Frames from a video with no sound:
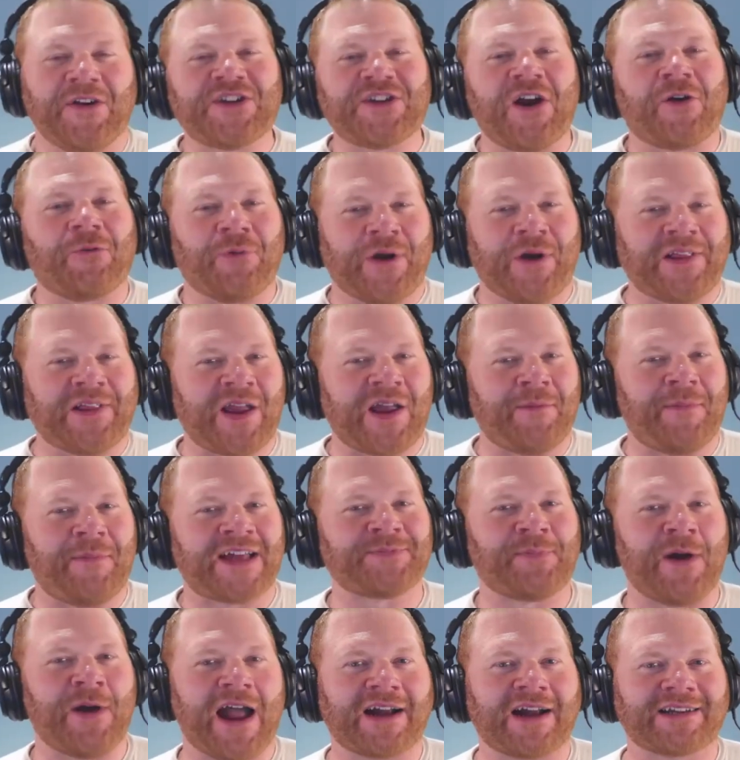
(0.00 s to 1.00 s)
not really a
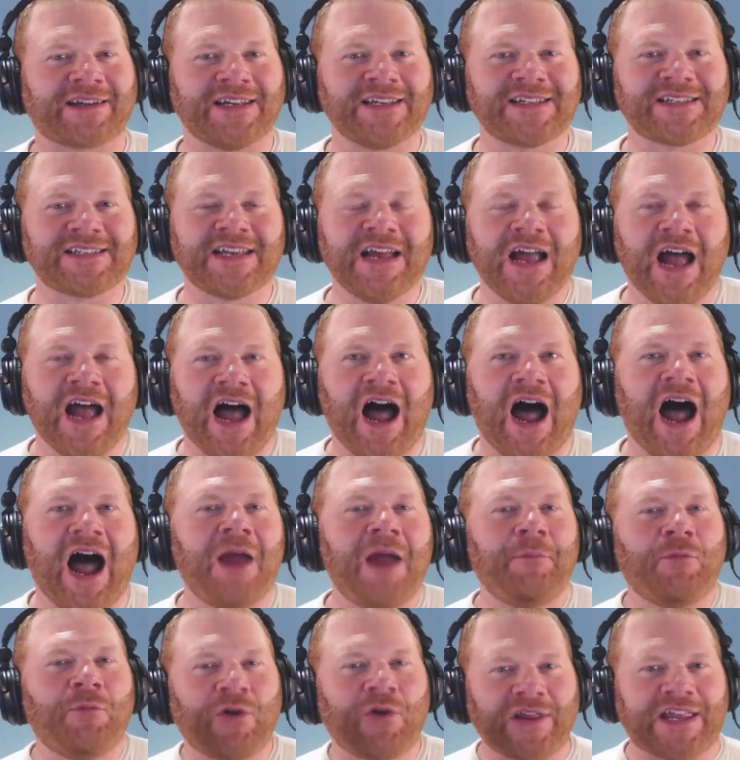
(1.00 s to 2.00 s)
best practice.
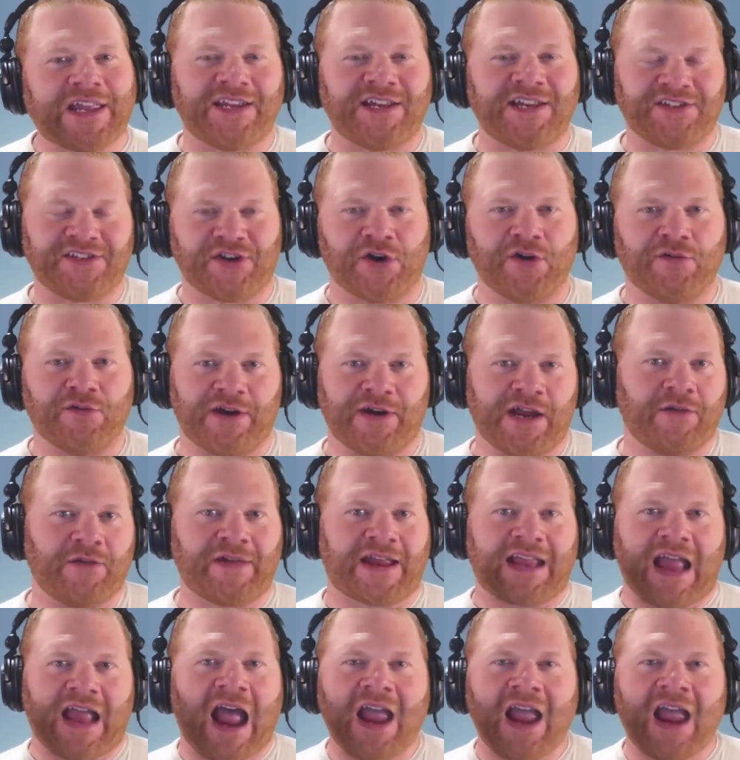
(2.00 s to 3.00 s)
I'm really conservative.
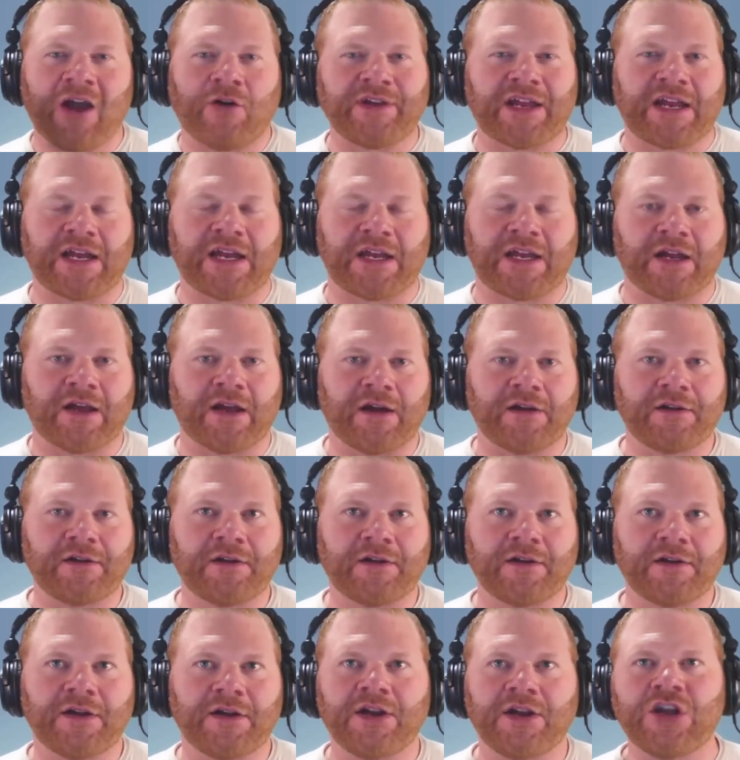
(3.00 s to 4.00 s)
Like you
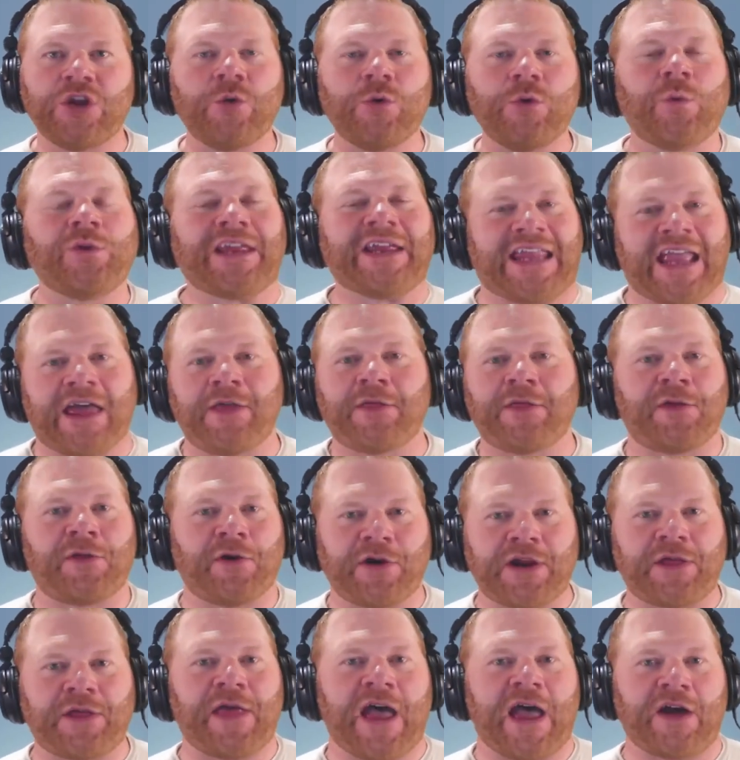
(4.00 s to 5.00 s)
only get
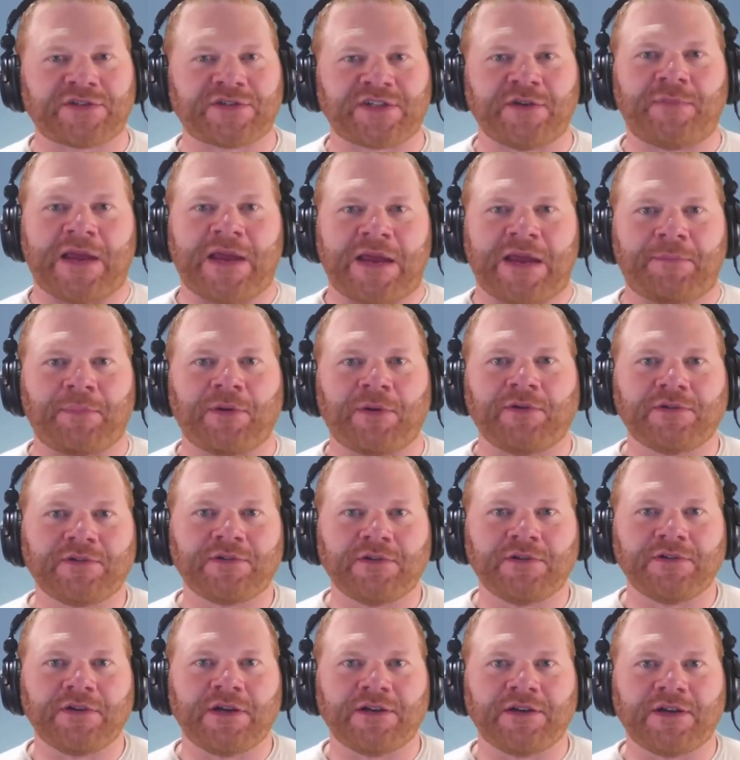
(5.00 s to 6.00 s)
30,000 people
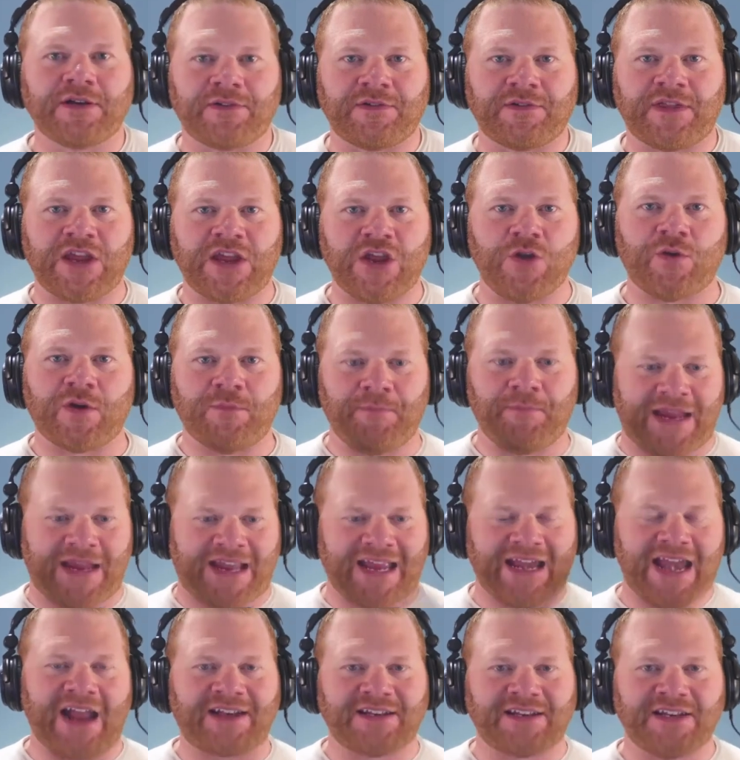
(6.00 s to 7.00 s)
that you could be
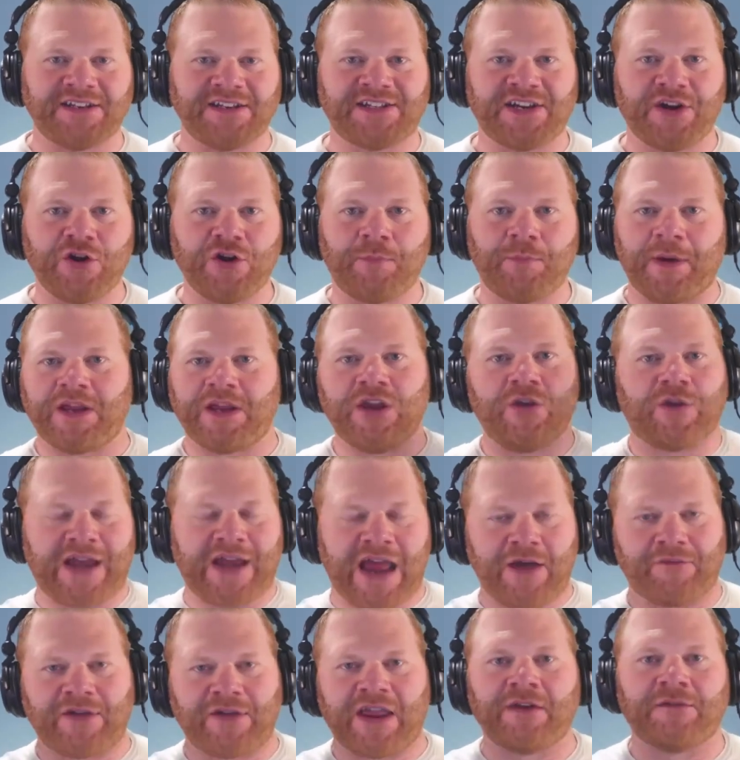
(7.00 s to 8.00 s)
connected to, but you could
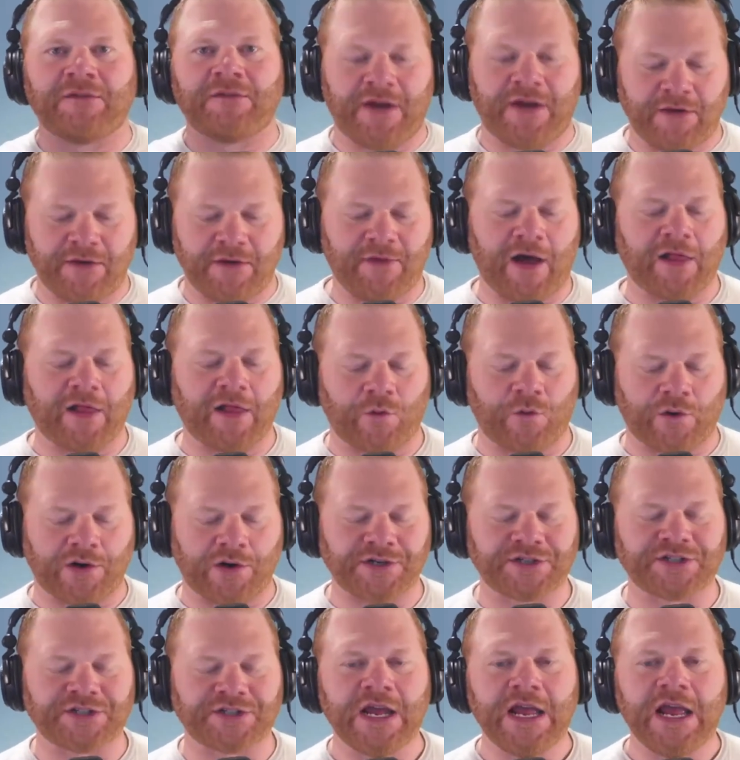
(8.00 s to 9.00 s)
have infinite
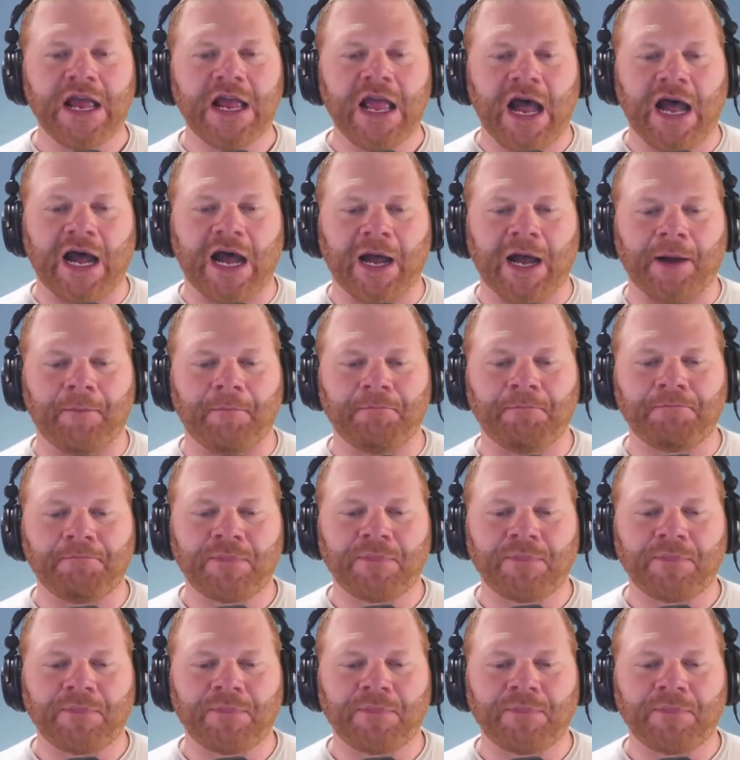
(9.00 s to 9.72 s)
followers. And